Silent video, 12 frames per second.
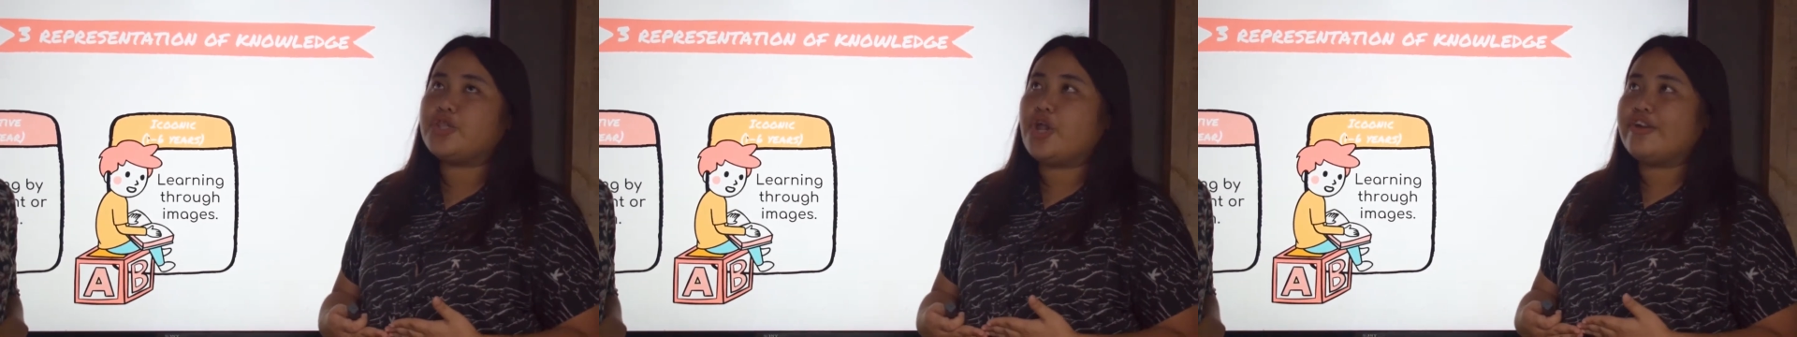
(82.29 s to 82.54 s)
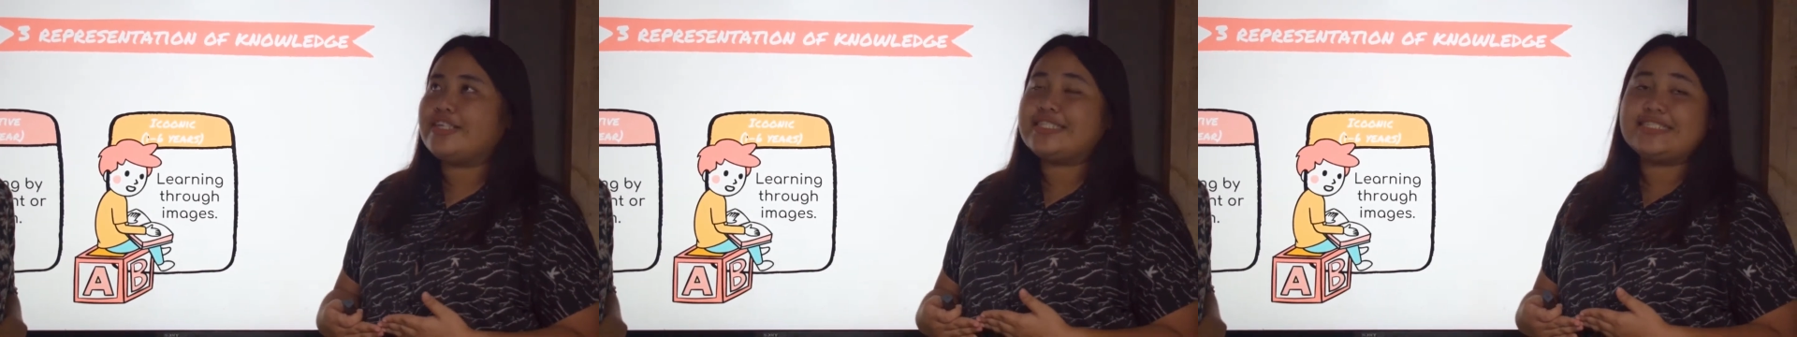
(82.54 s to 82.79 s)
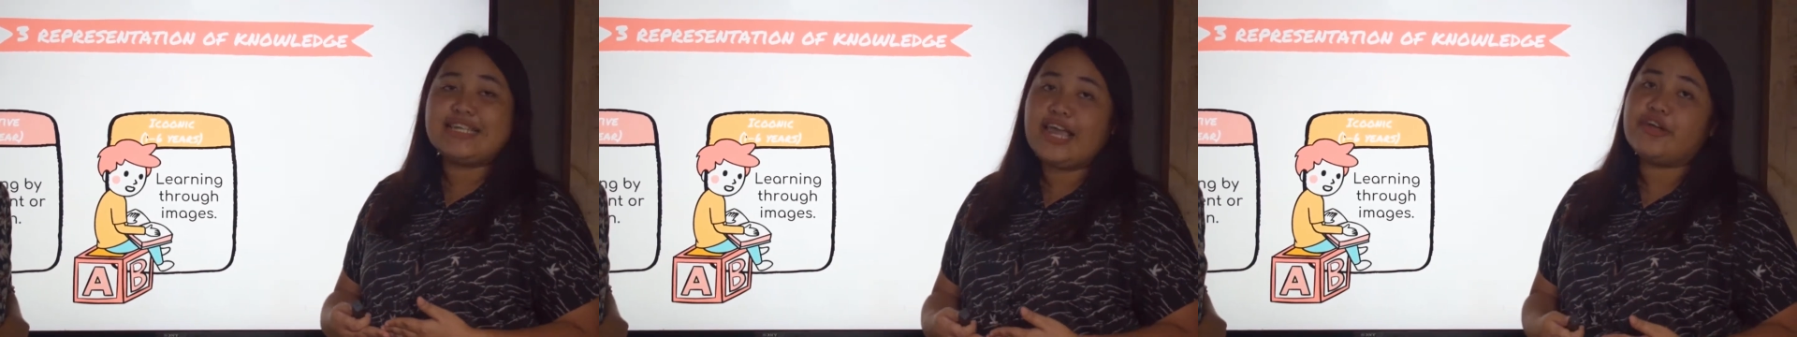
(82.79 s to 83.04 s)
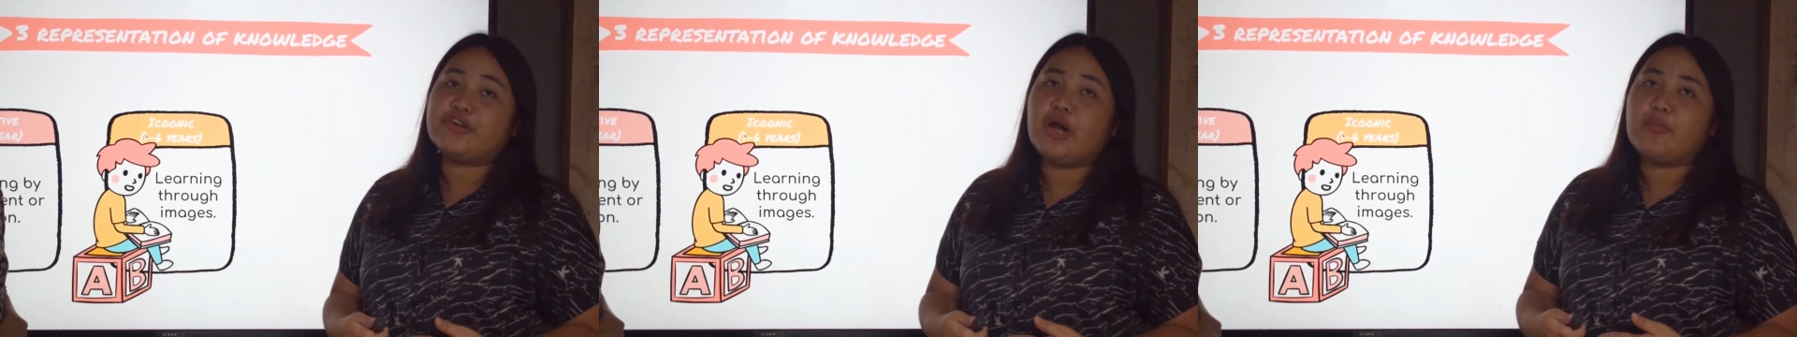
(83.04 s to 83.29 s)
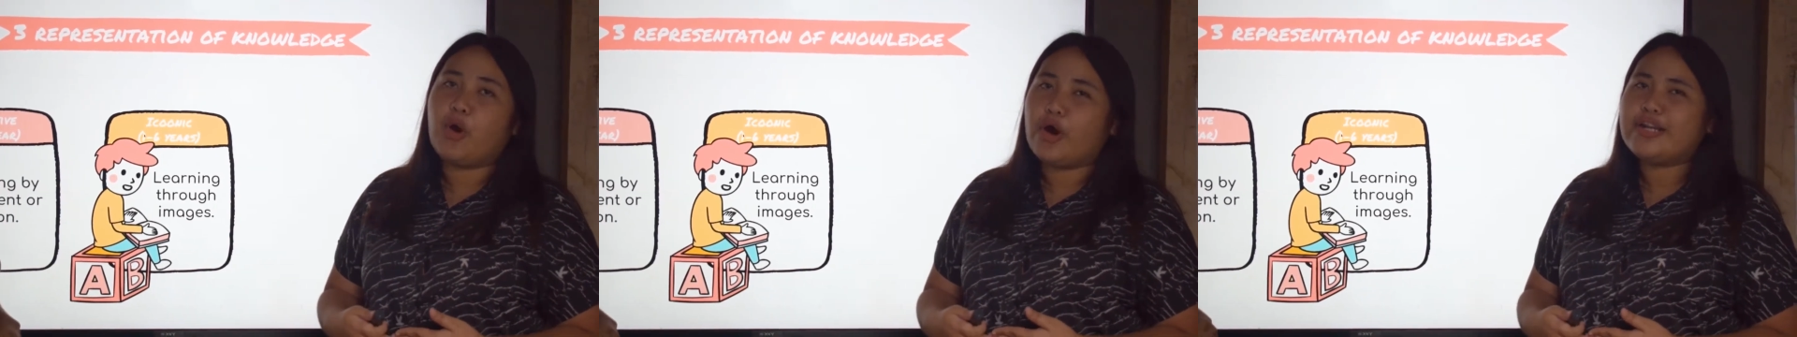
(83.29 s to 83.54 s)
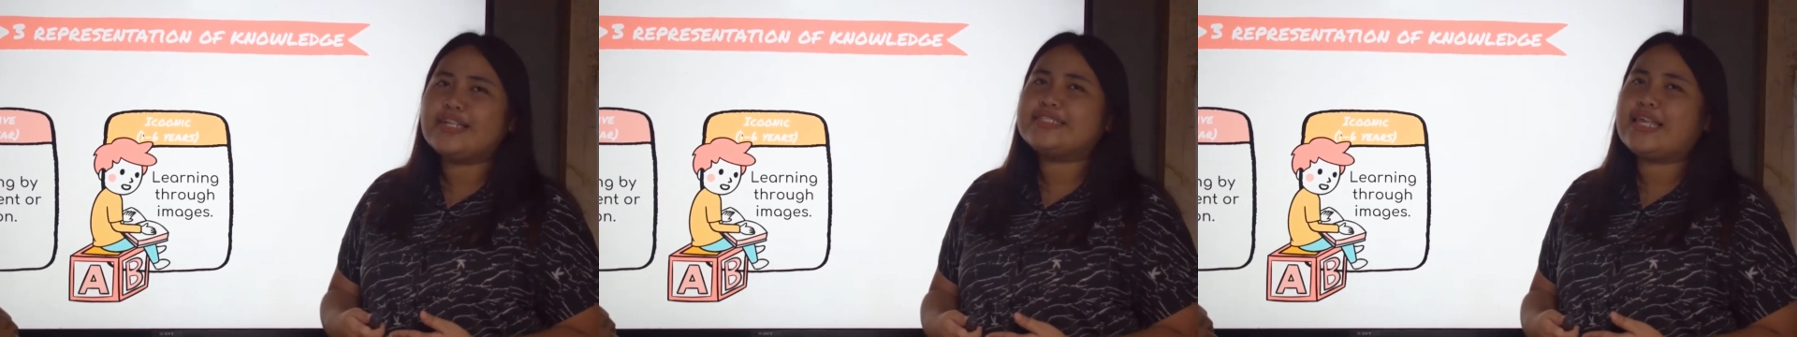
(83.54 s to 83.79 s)
There is a diagram
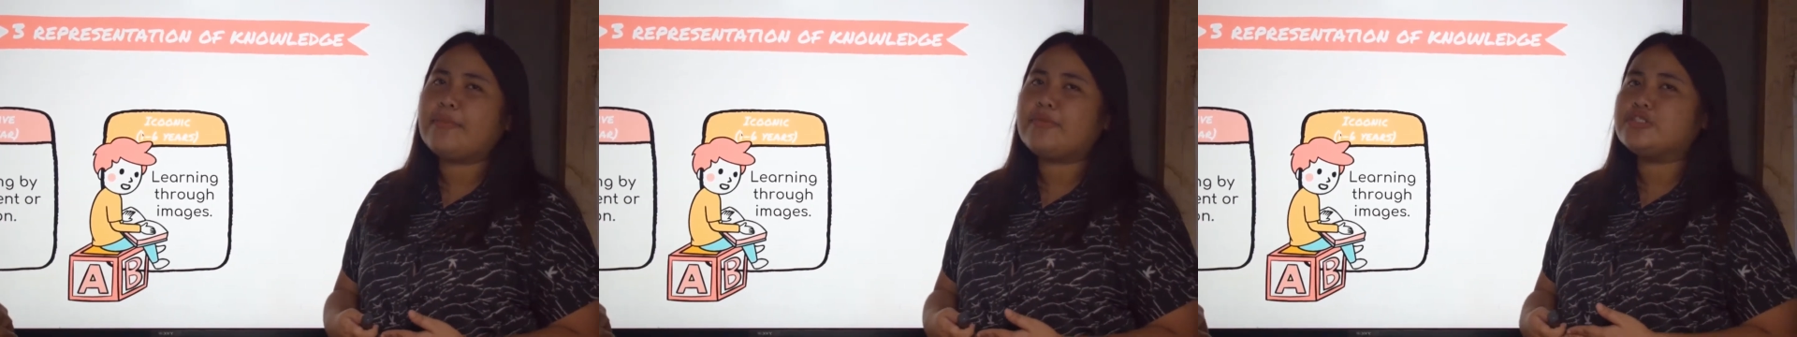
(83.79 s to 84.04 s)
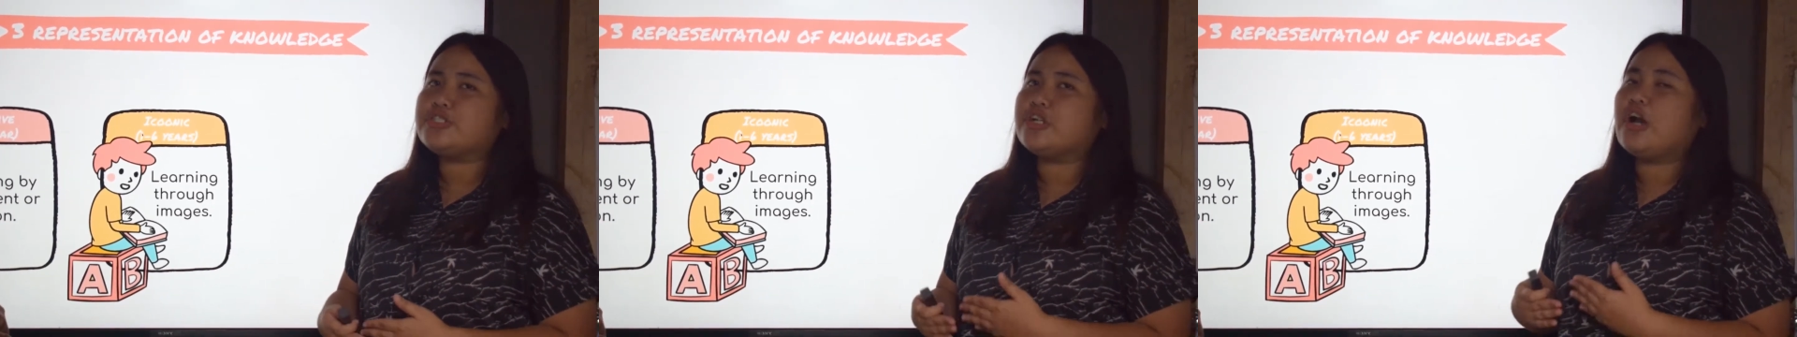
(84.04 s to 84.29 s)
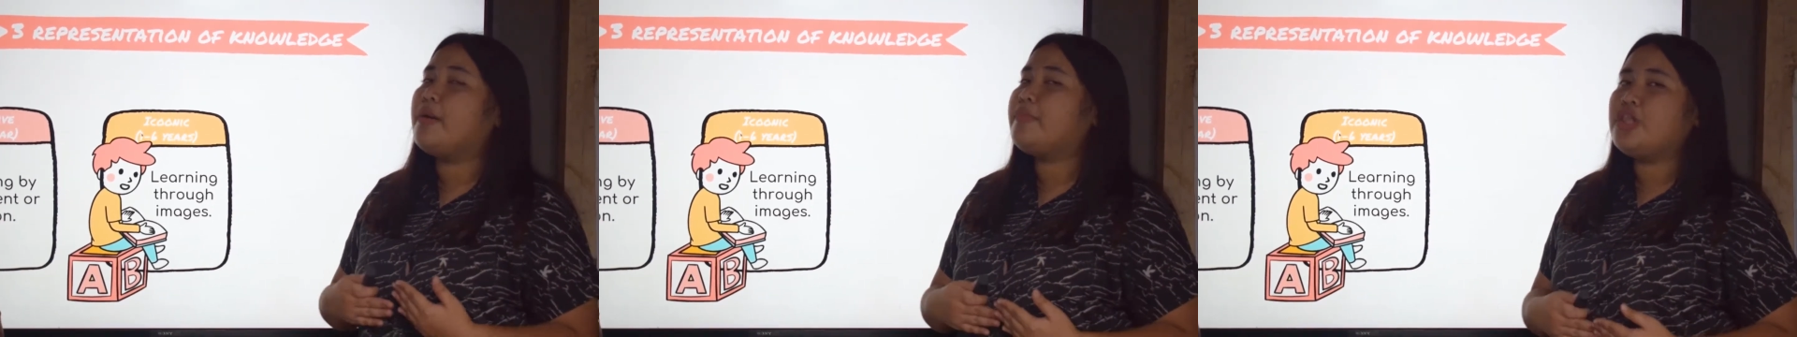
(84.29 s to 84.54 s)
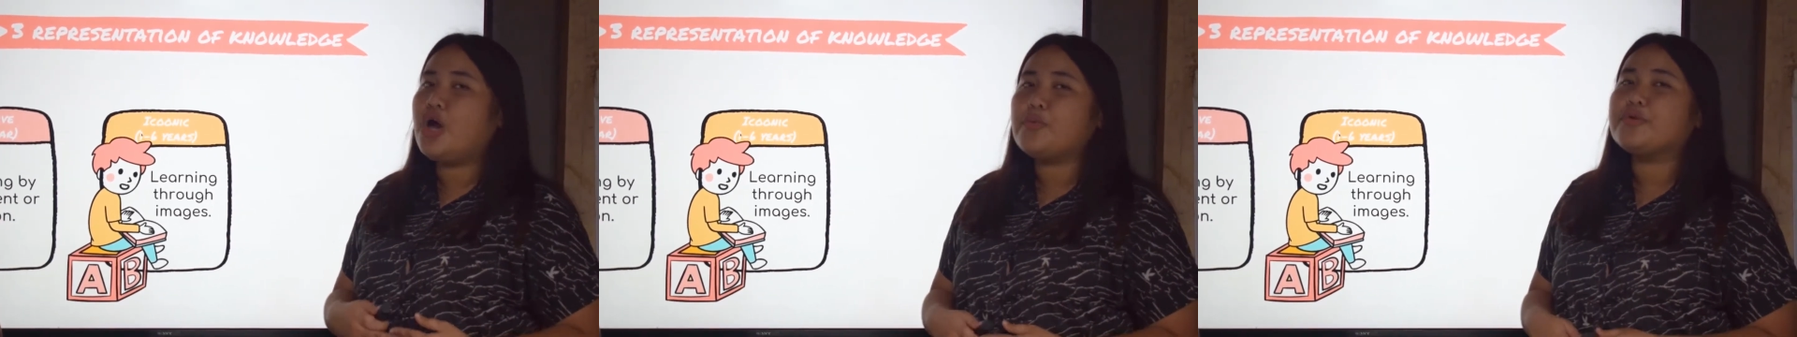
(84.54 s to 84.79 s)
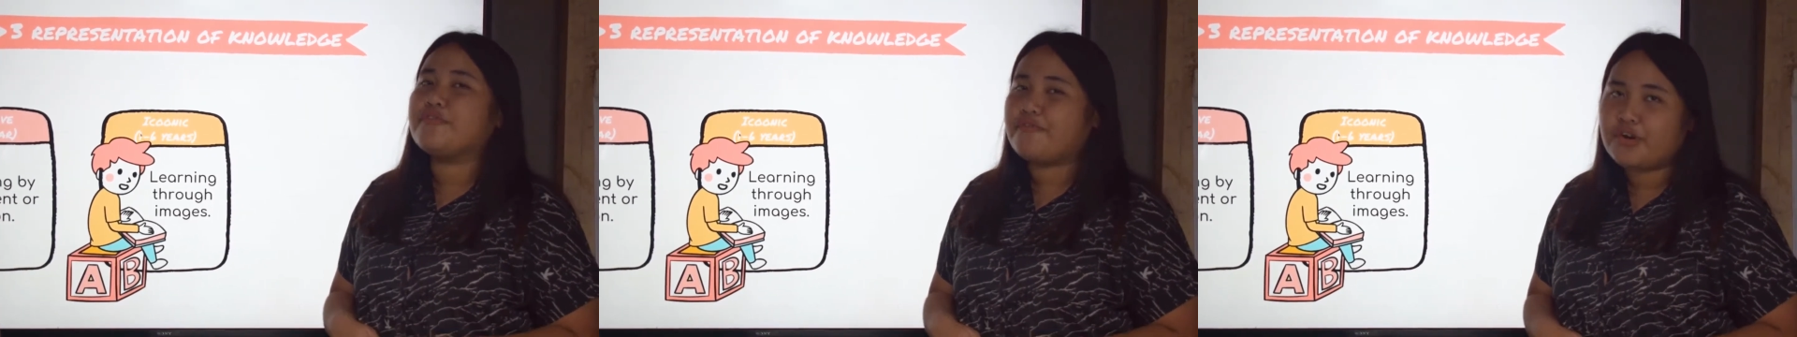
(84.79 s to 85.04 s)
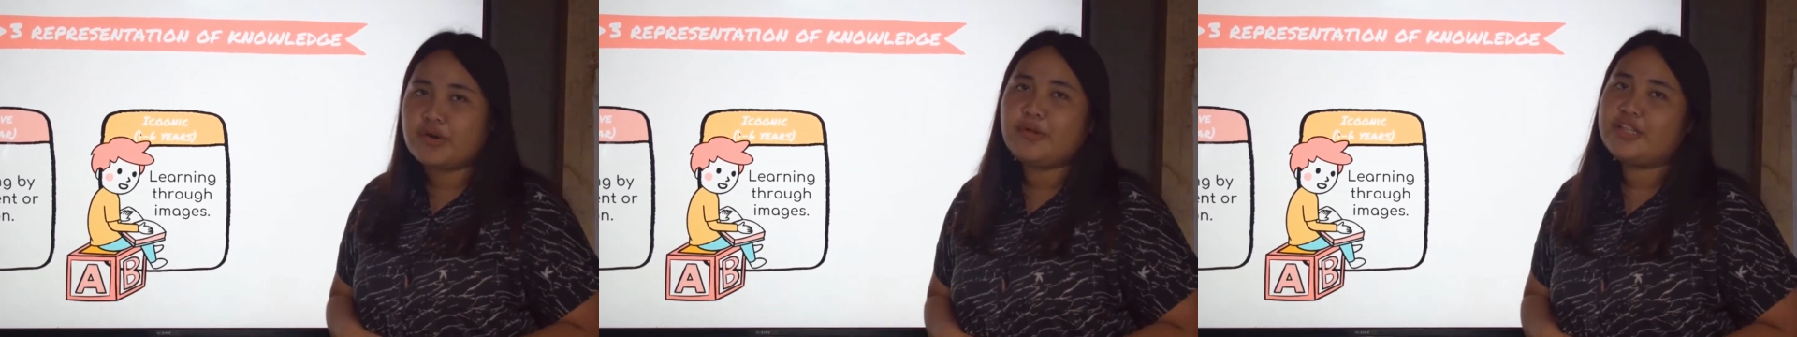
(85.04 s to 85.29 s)
or example to come along with the
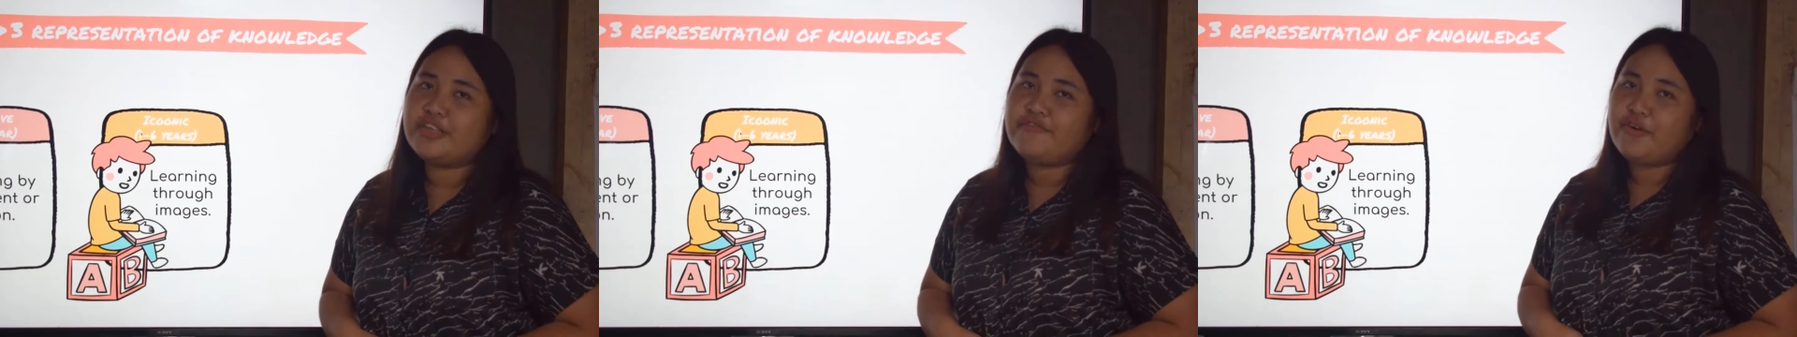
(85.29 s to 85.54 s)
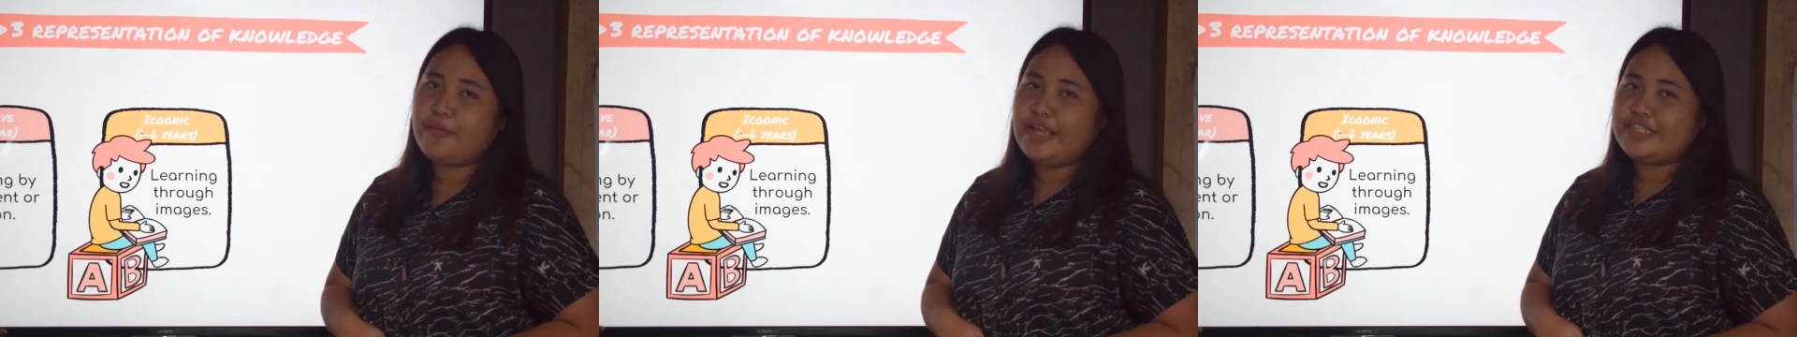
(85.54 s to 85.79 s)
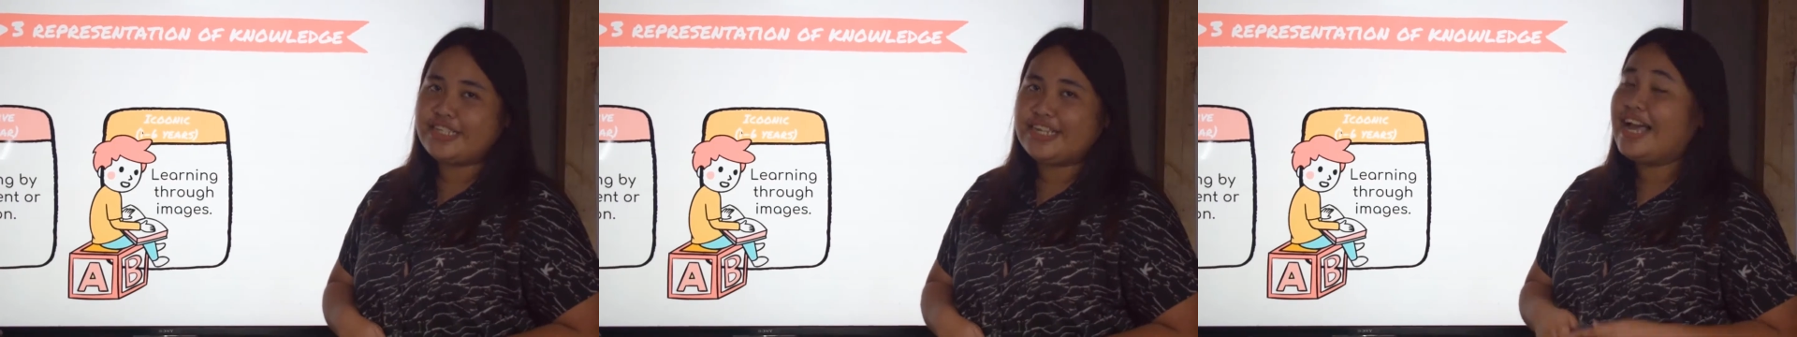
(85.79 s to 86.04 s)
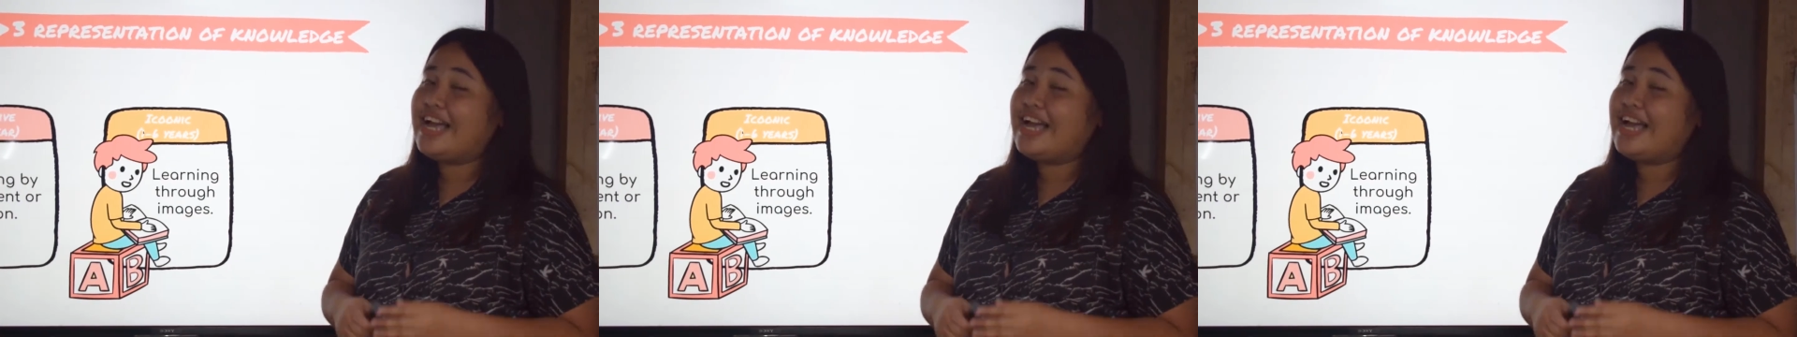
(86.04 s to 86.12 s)
verbal information.